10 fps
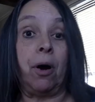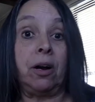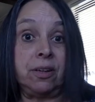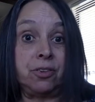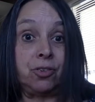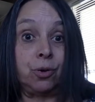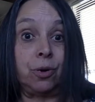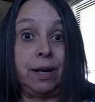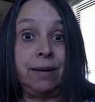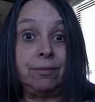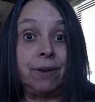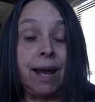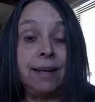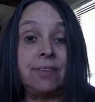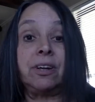part of the story,
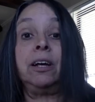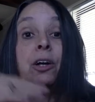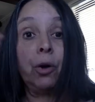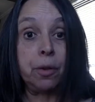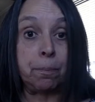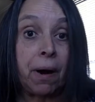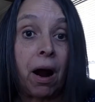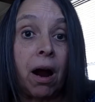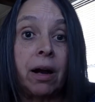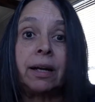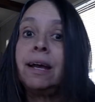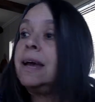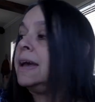right? Because they're going to go to the park.